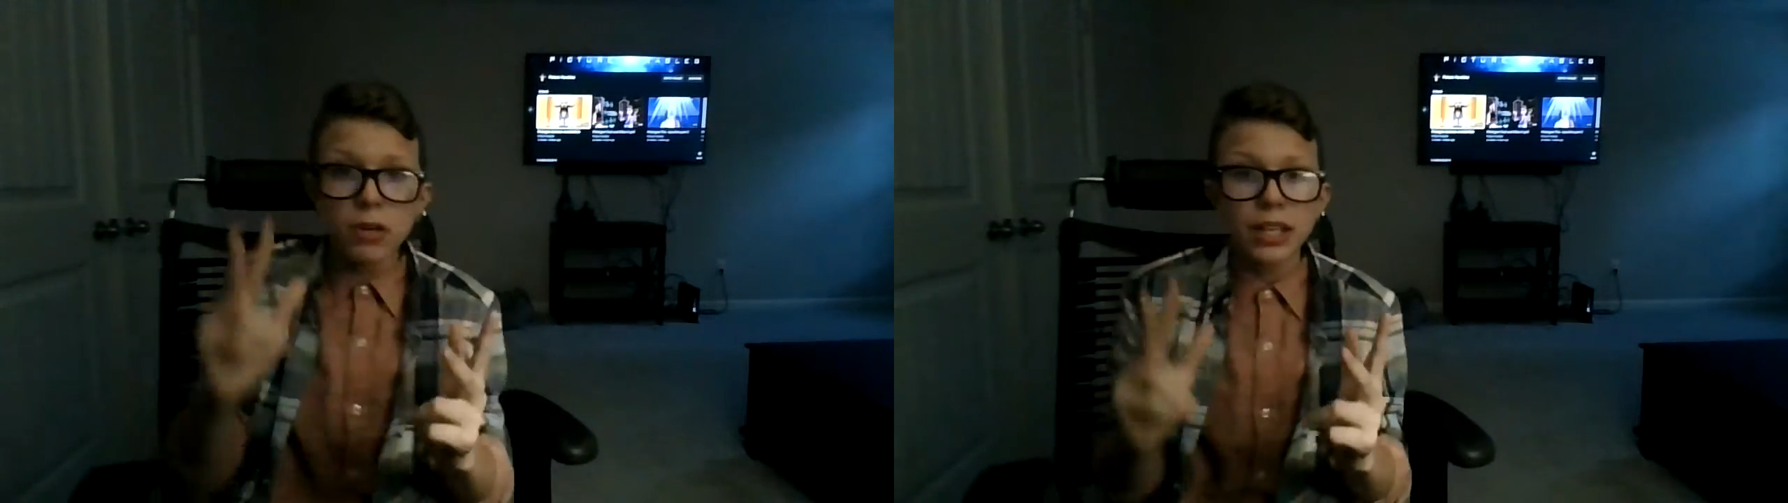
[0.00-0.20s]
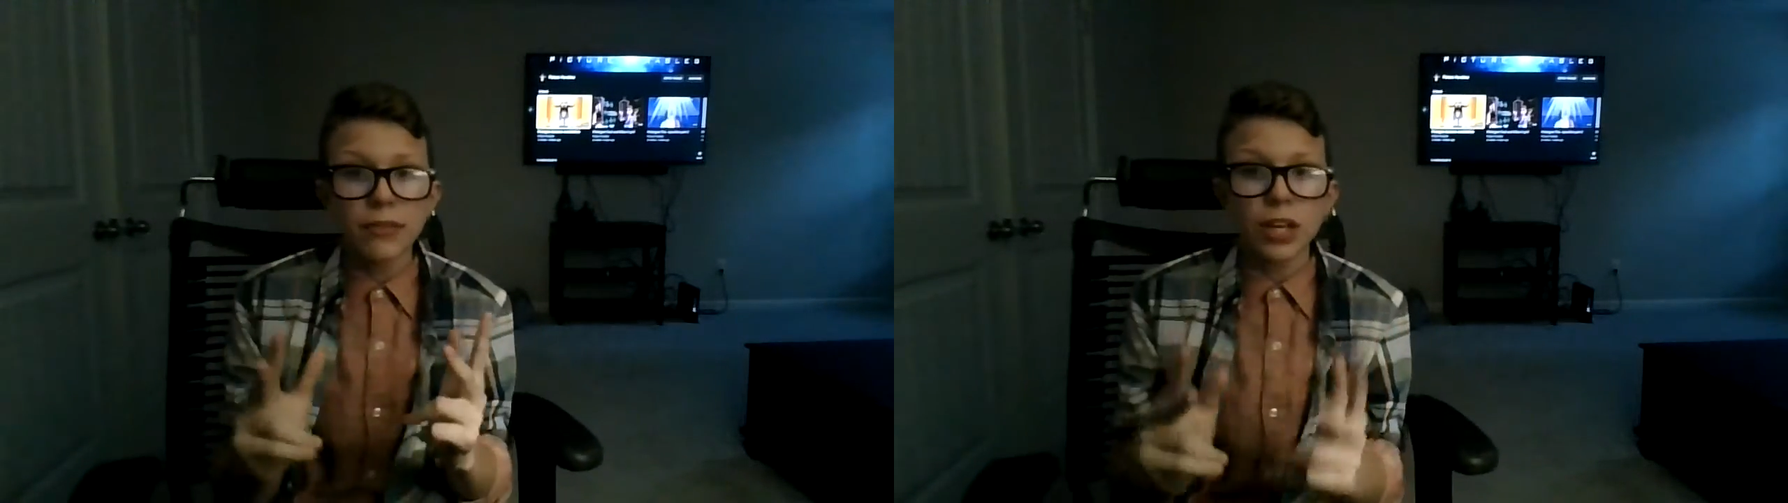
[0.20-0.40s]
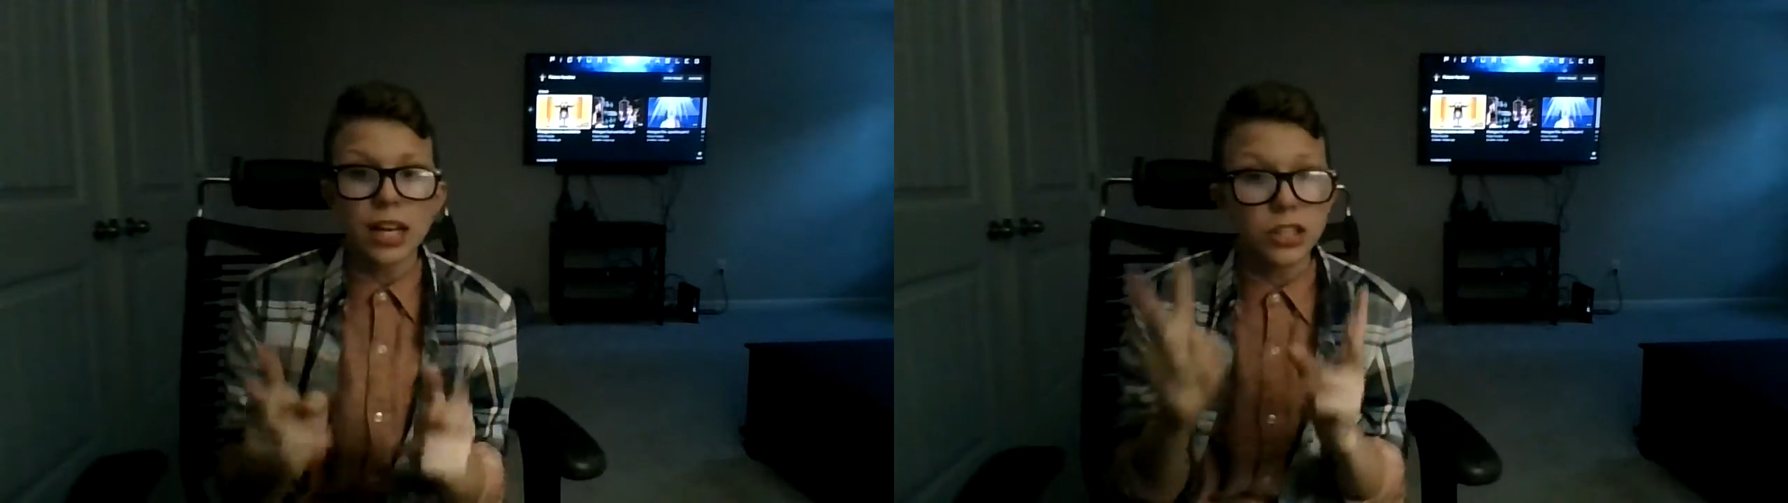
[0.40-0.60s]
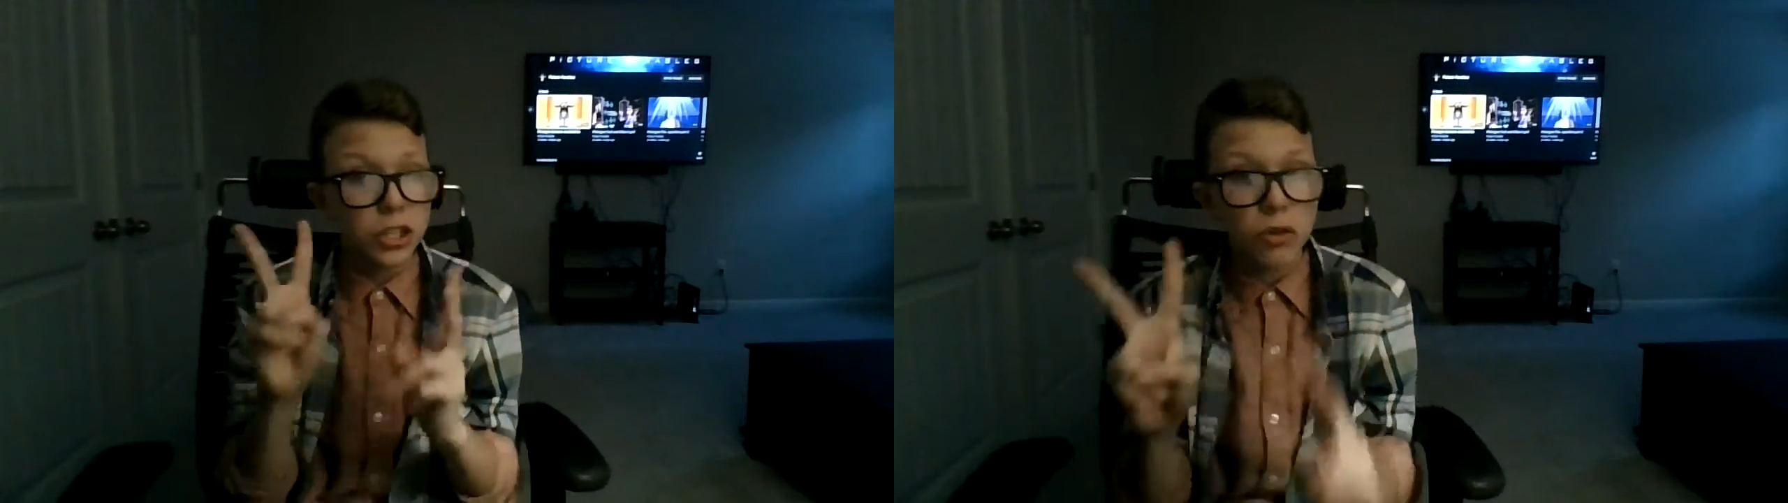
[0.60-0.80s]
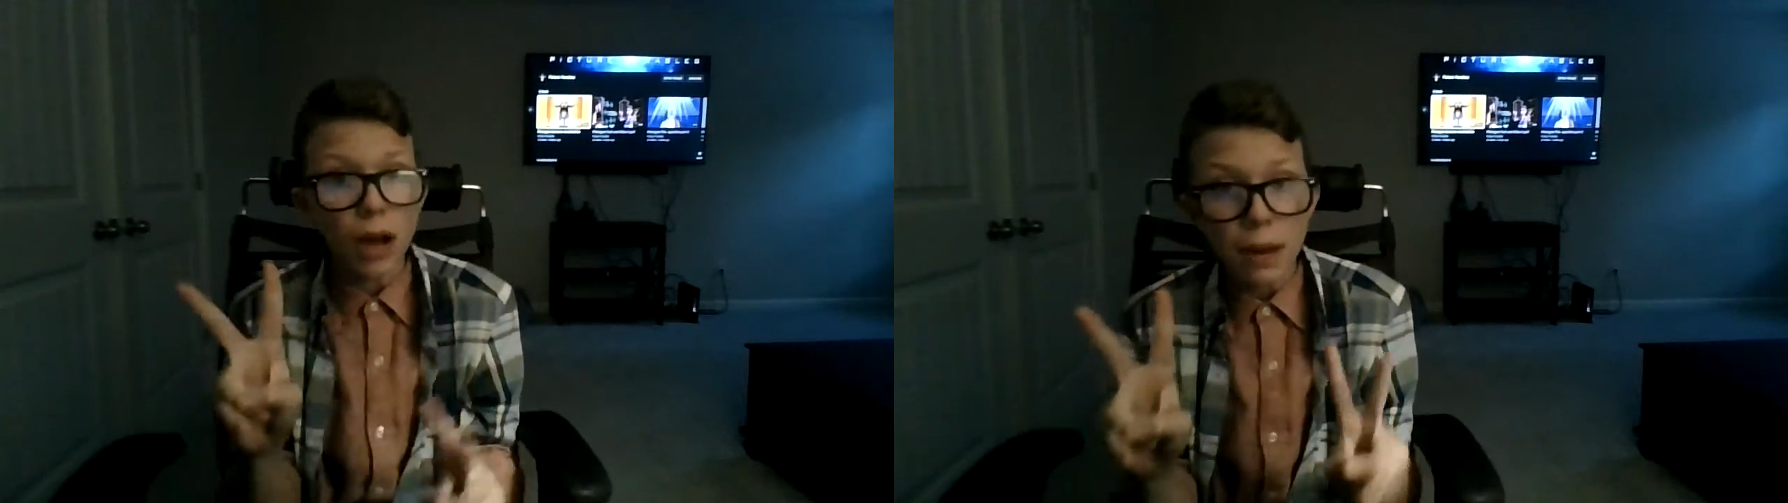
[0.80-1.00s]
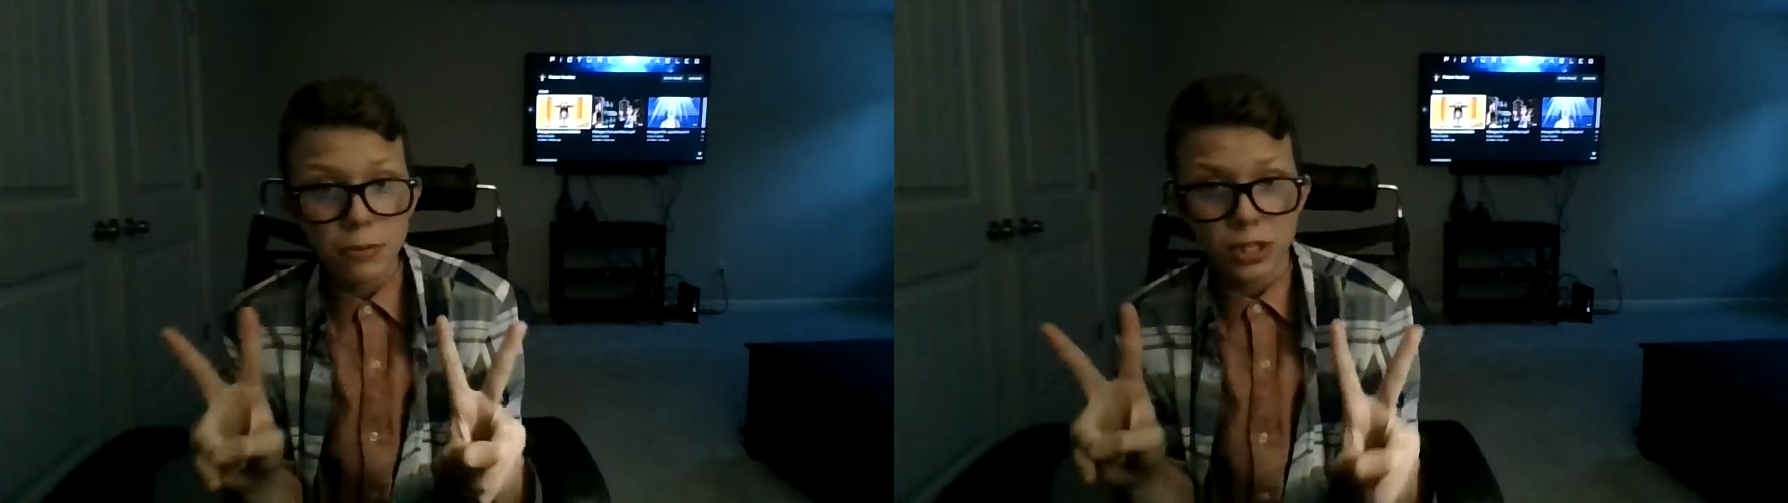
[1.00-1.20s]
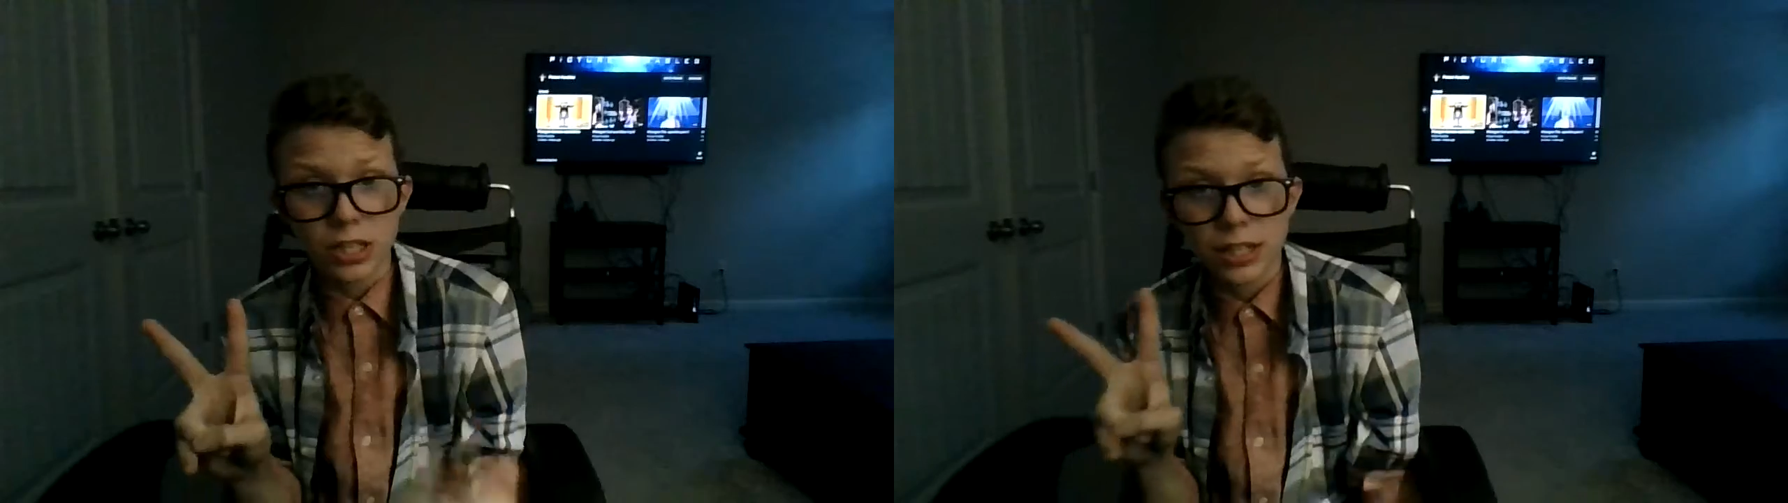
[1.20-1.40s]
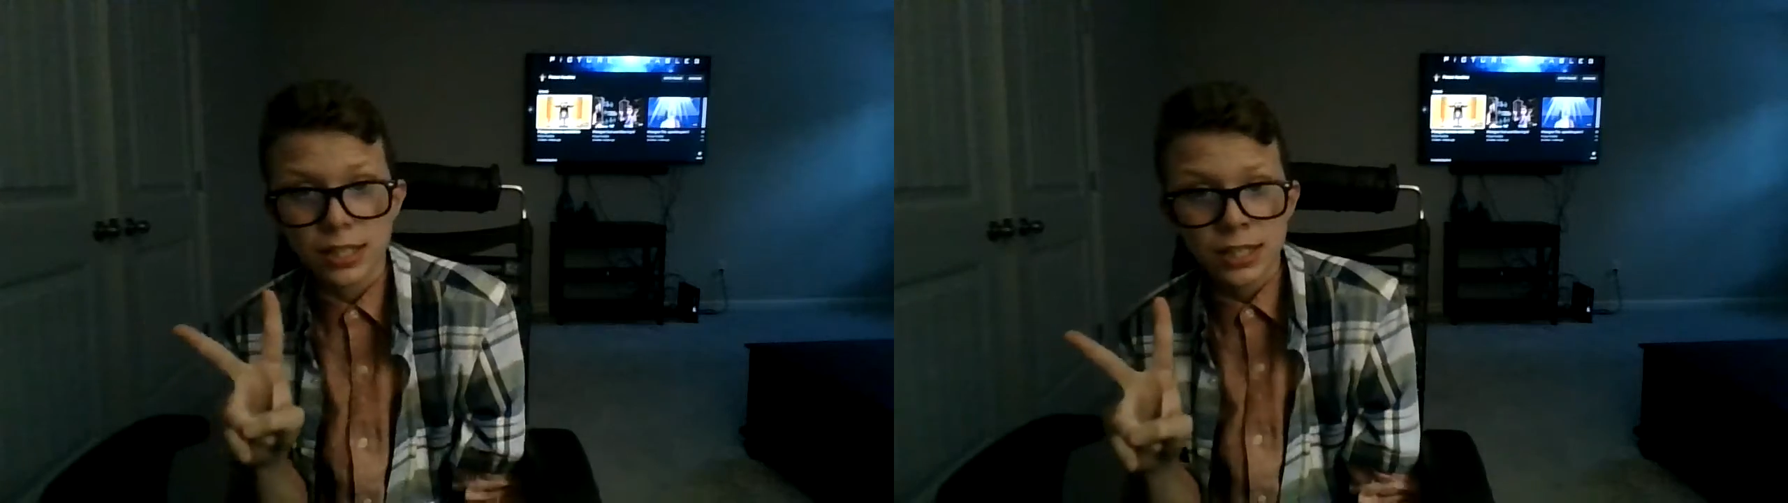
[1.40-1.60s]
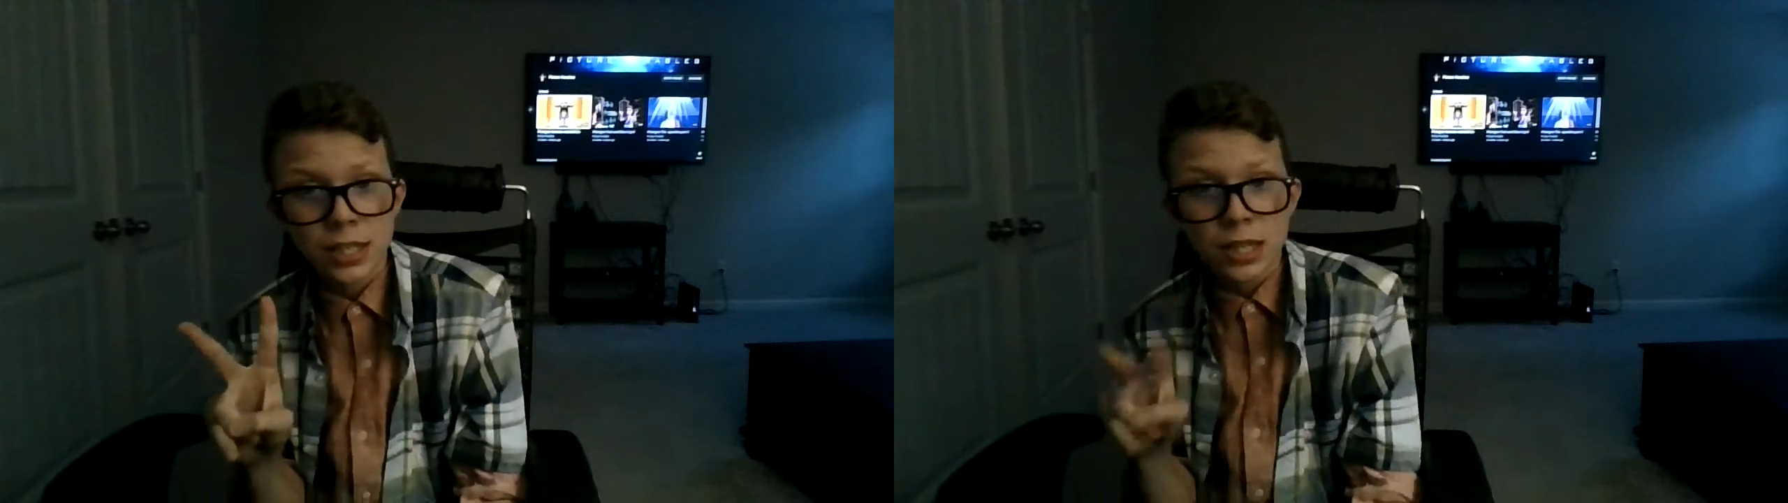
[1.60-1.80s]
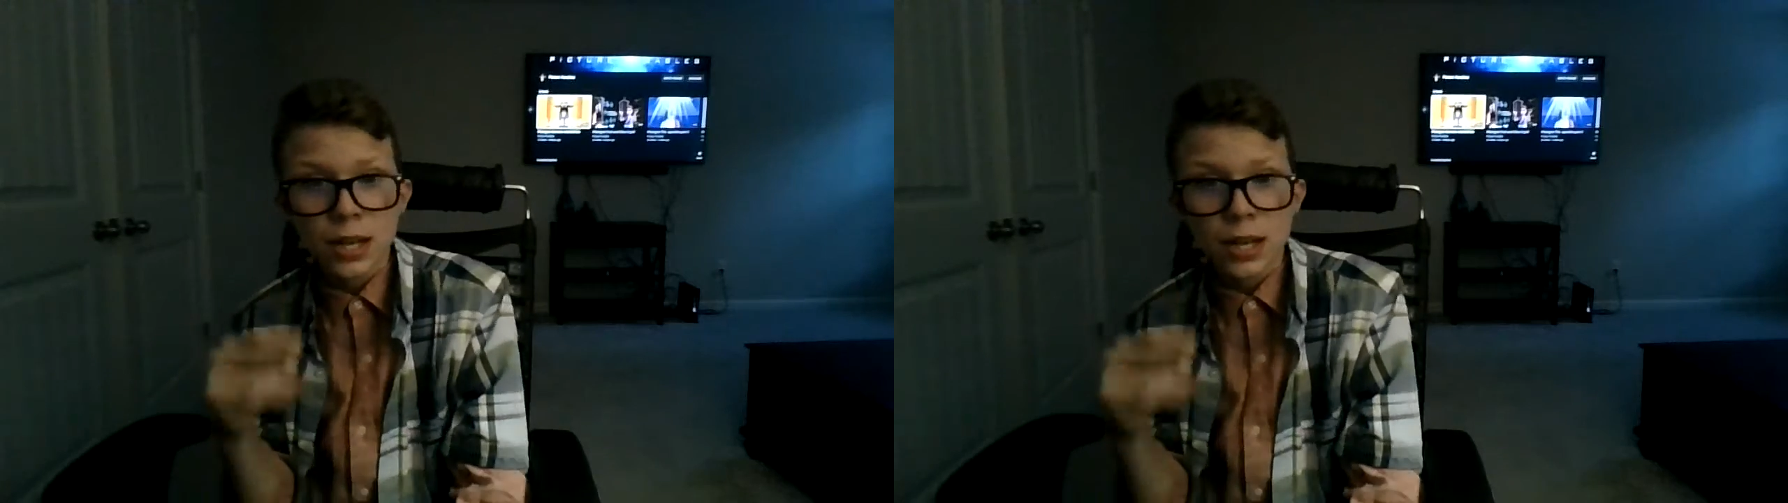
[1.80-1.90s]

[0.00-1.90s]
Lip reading: give you guys two options.